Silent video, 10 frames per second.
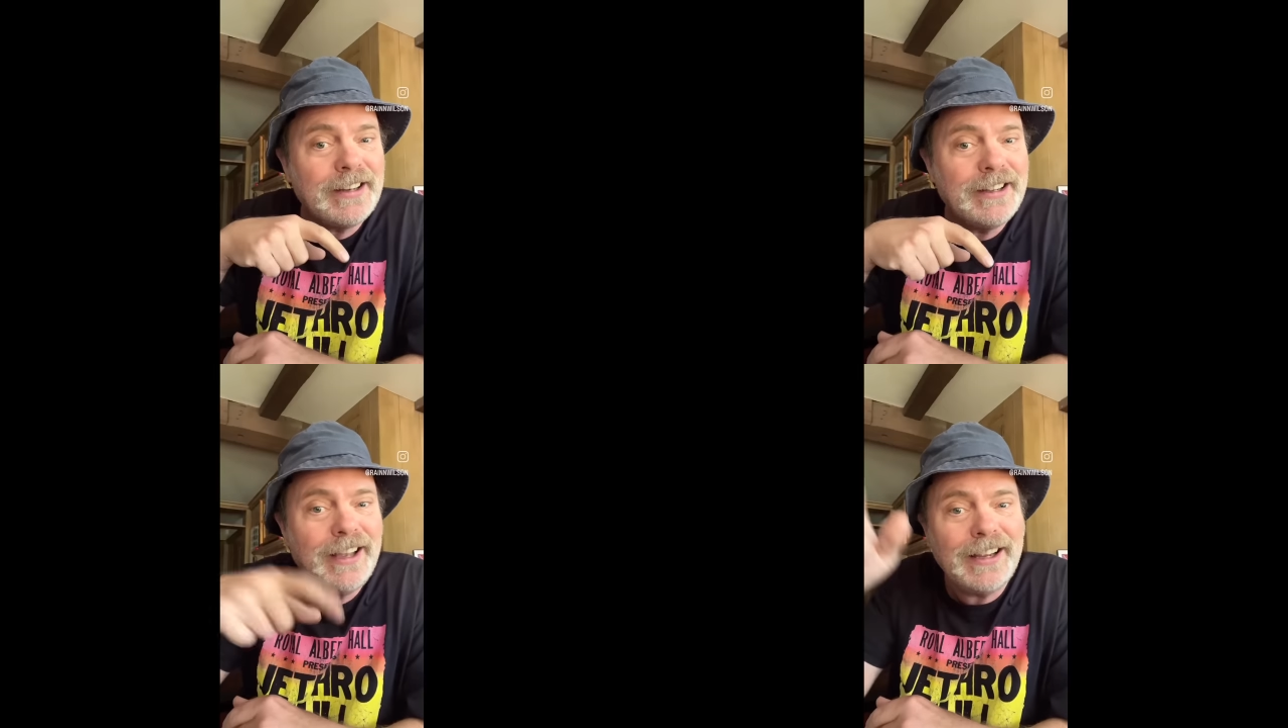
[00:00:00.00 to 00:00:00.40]

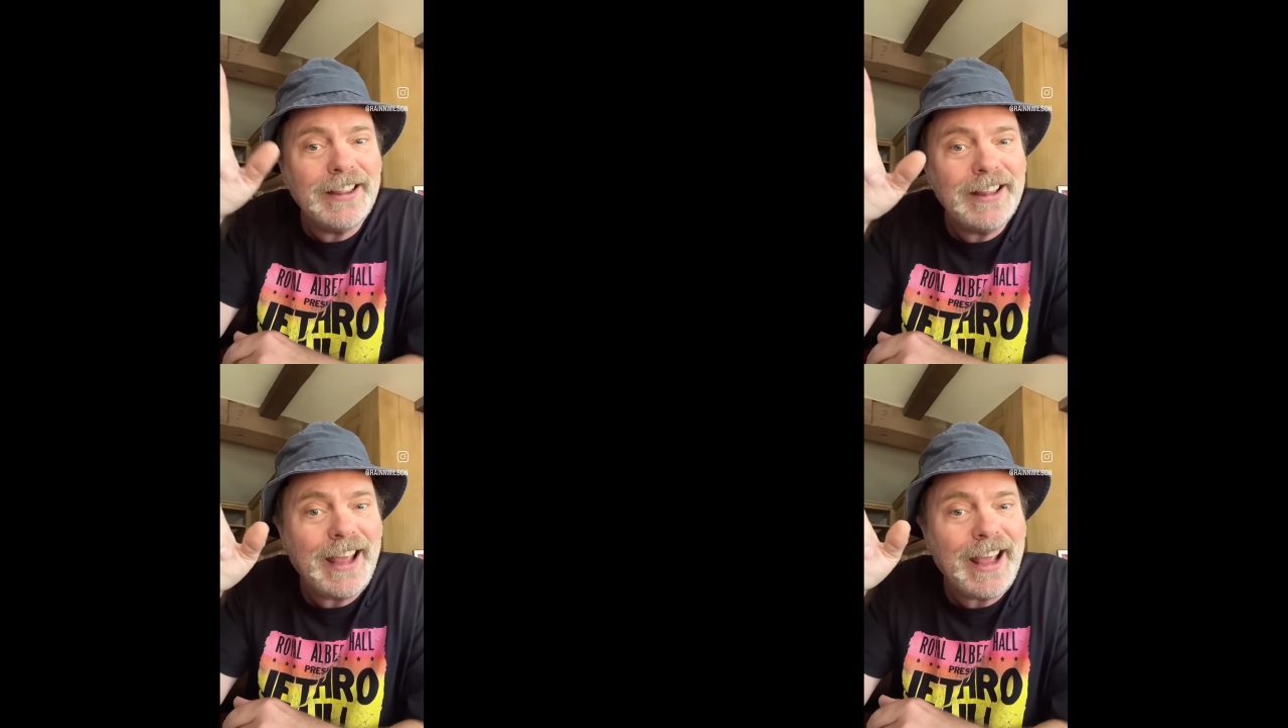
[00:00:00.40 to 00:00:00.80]

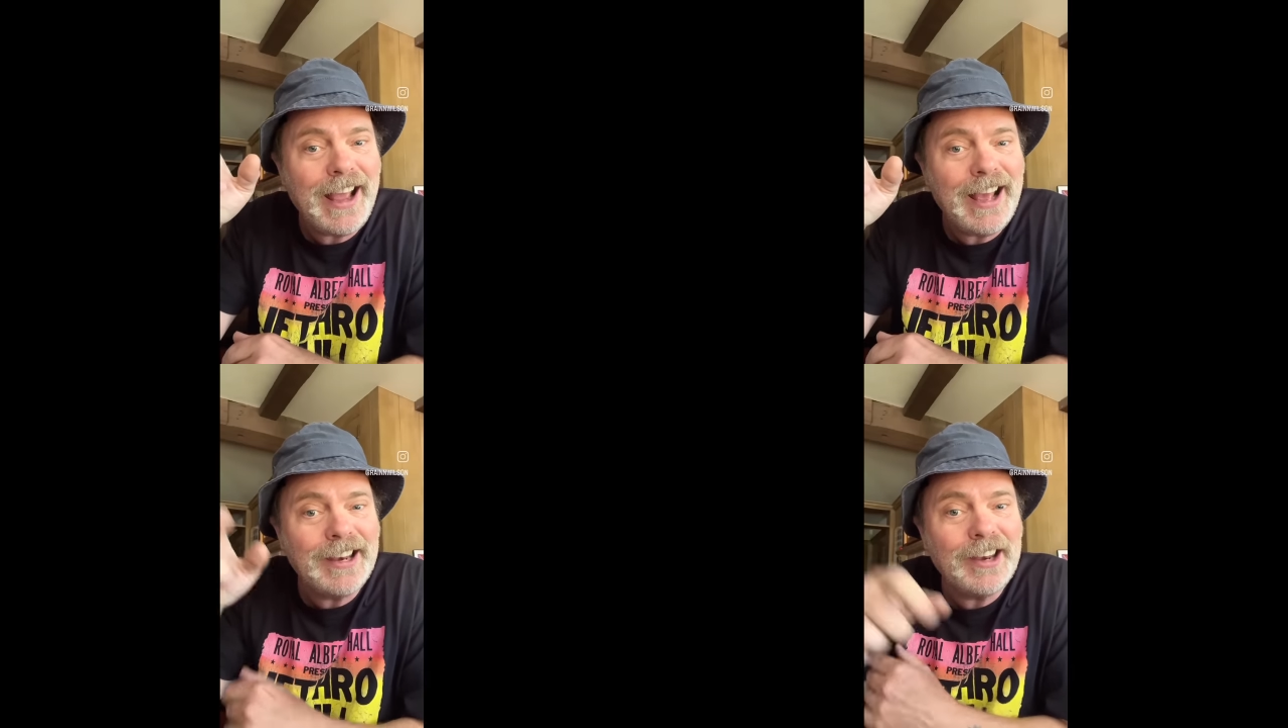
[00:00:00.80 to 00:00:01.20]
Kicking the
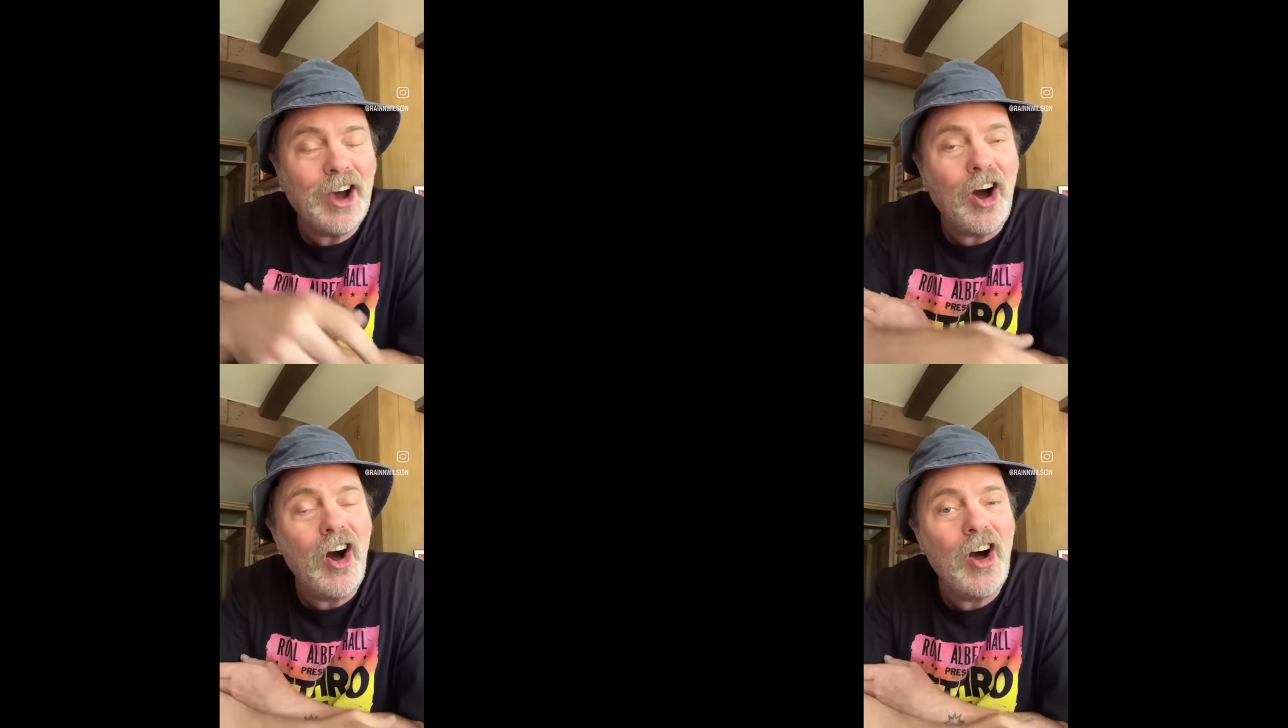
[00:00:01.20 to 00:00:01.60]

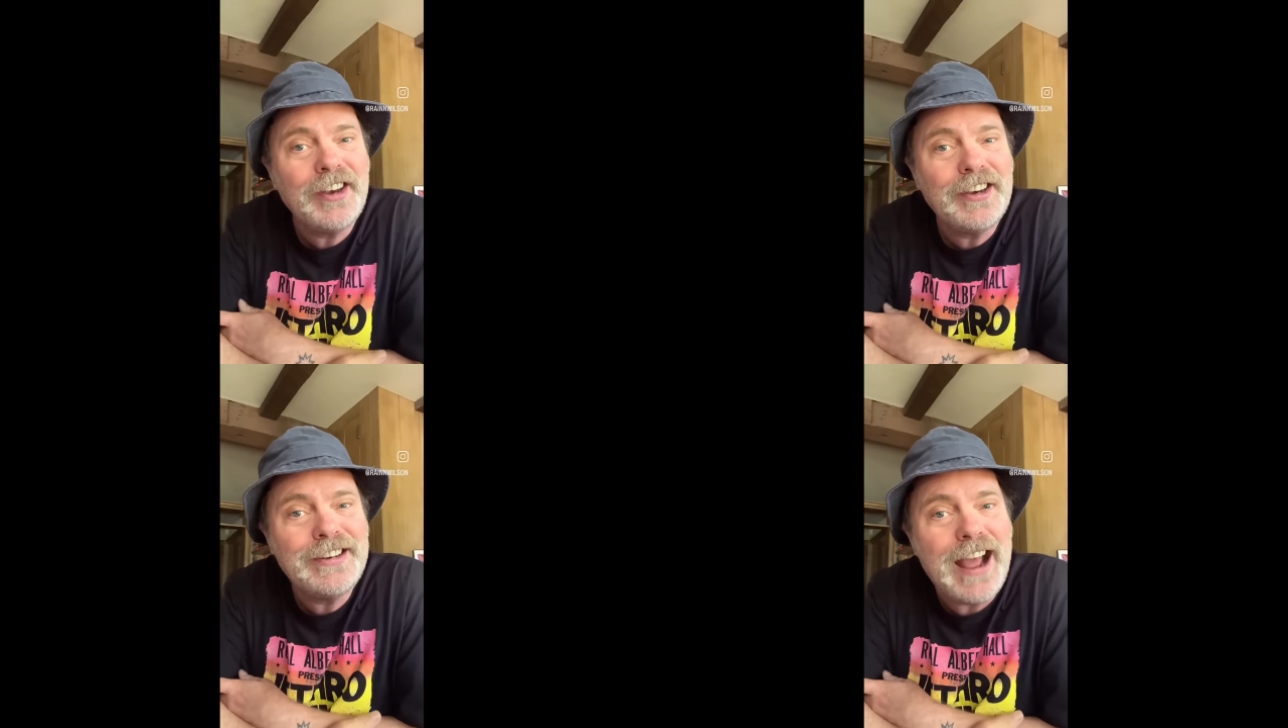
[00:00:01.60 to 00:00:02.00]
can
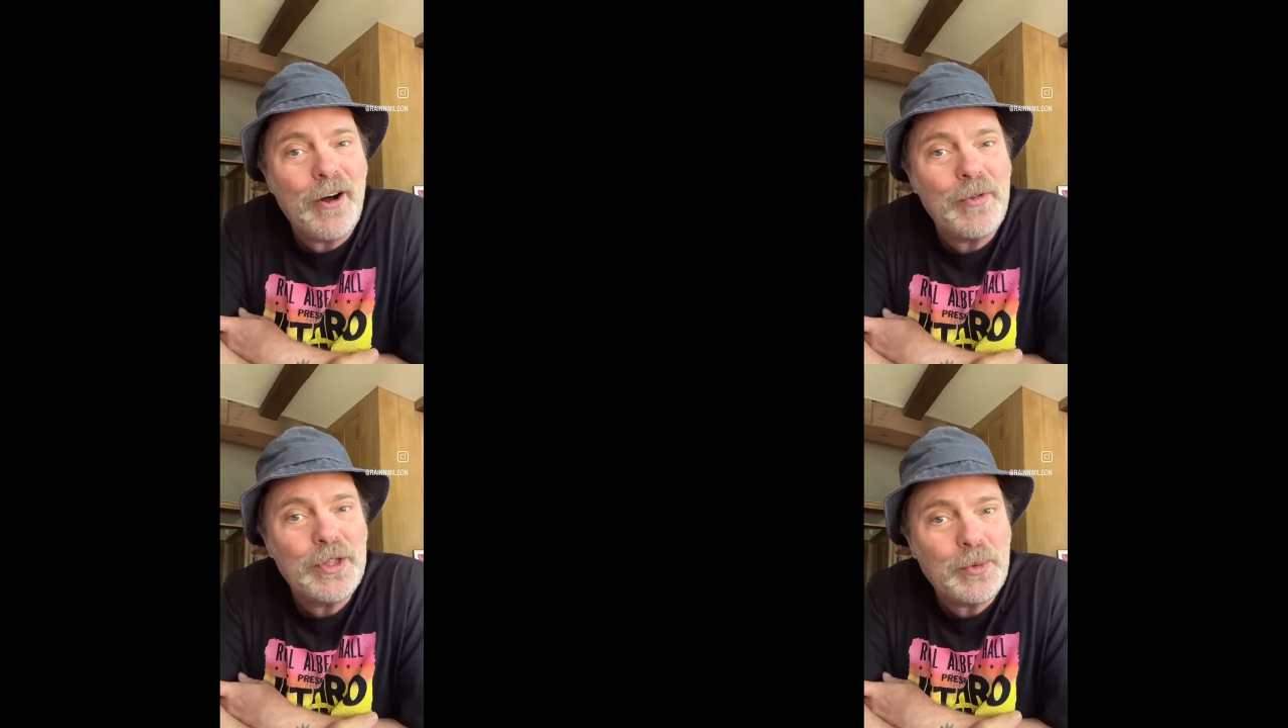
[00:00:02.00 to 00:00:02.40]
on
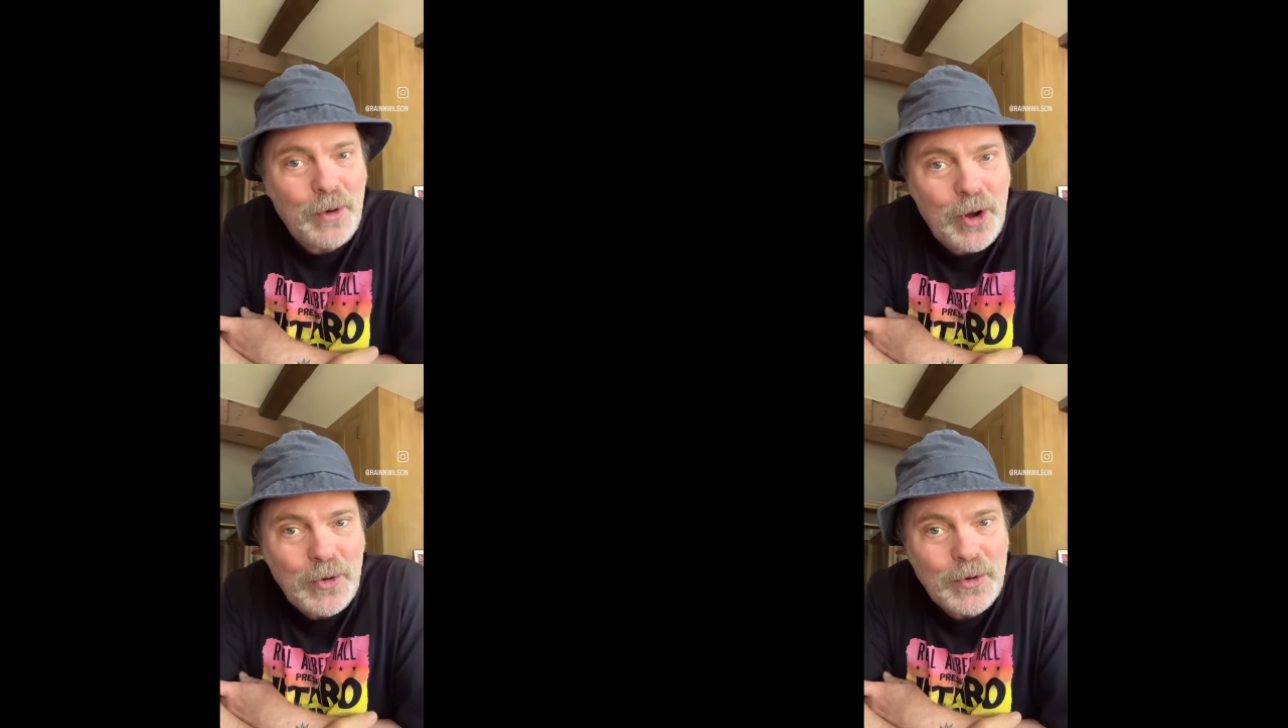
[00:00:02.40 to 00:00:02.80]
down the
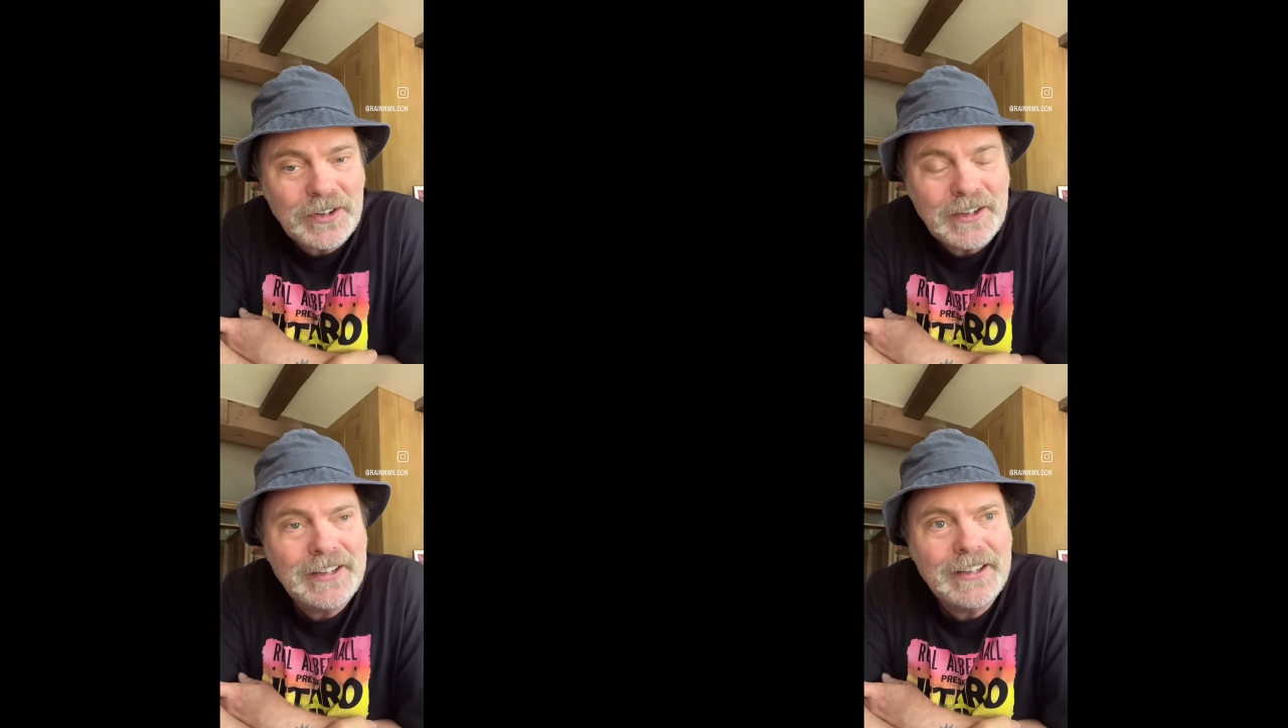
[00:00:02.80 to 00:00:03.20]
road
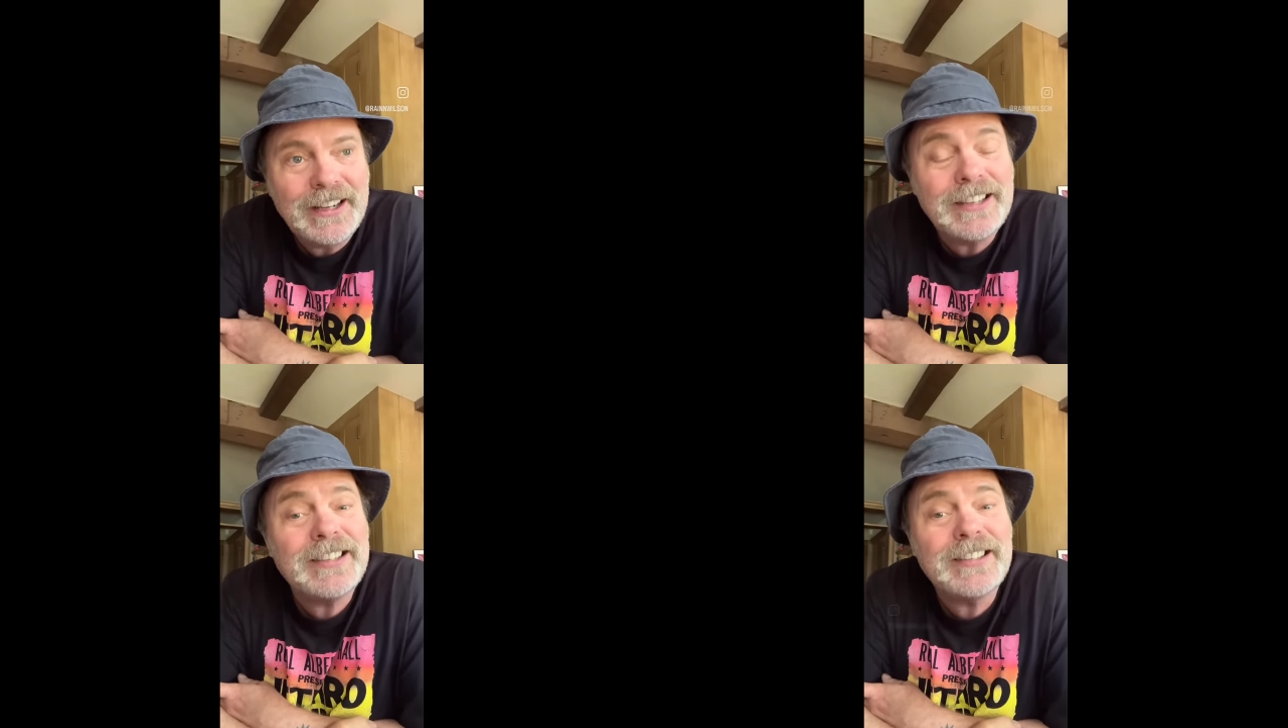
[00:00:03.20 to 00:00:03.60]

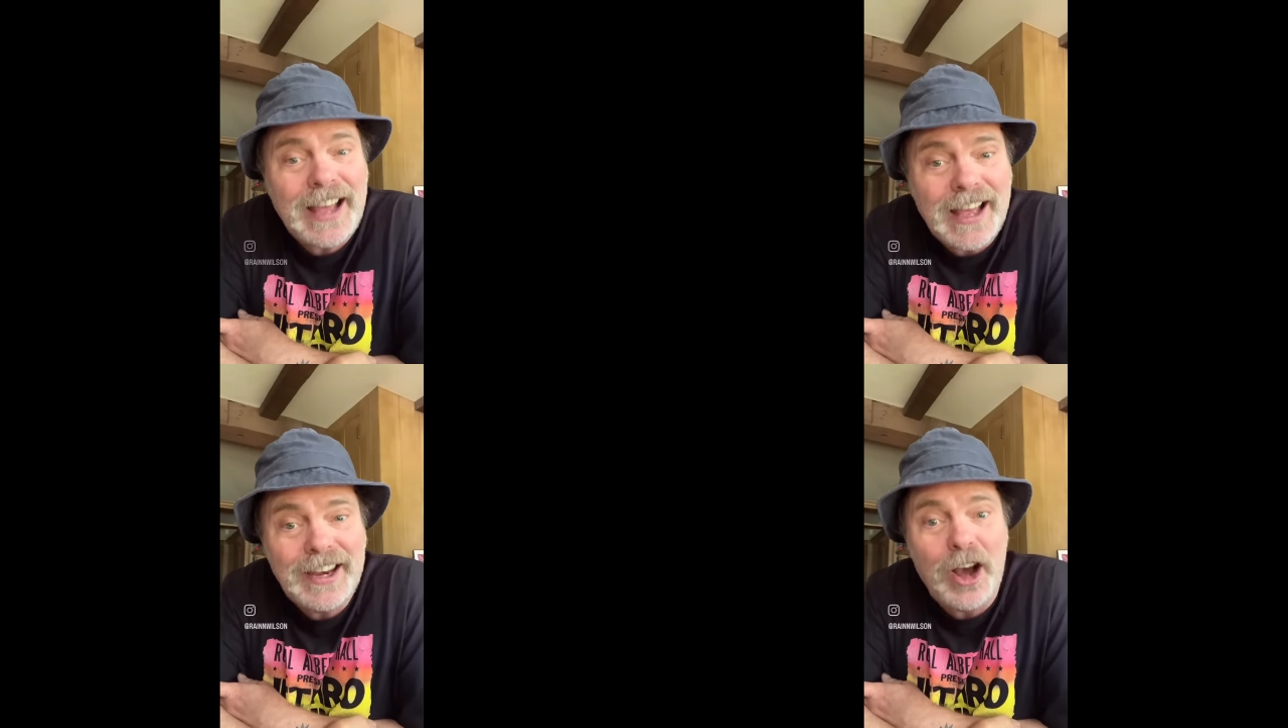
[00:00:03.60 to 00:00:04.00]

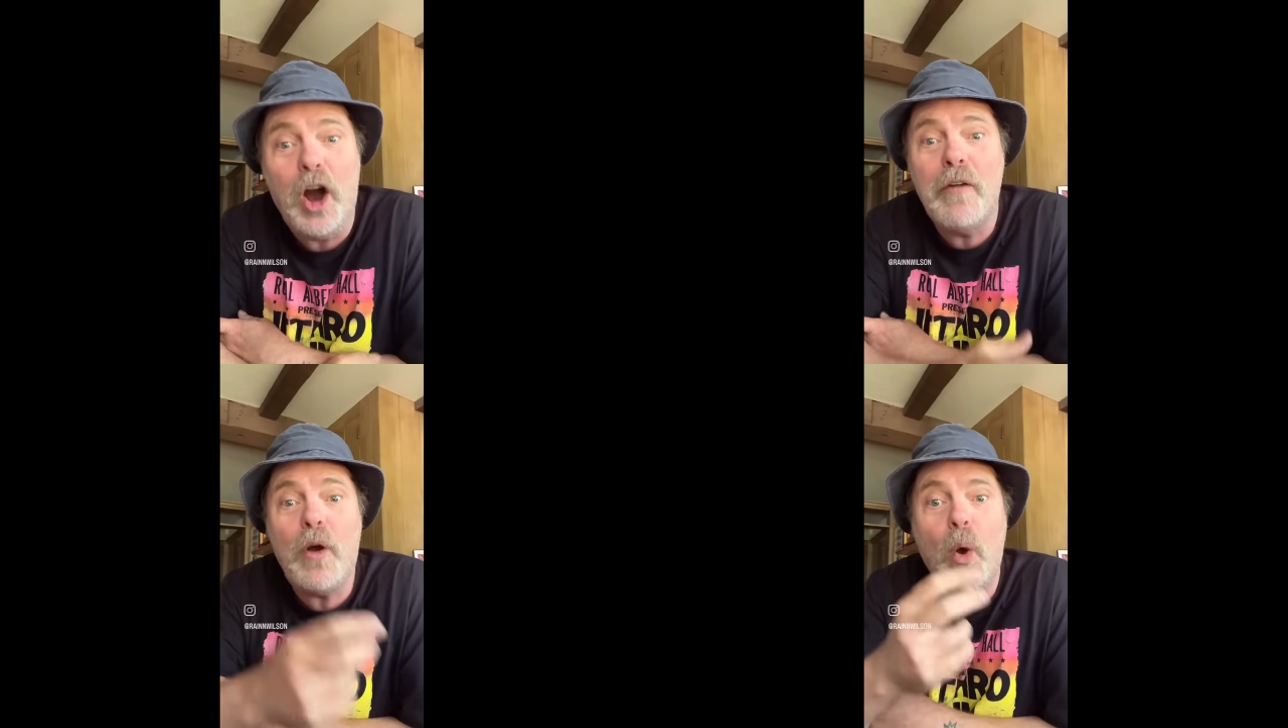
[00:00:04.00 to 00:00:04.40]
instead of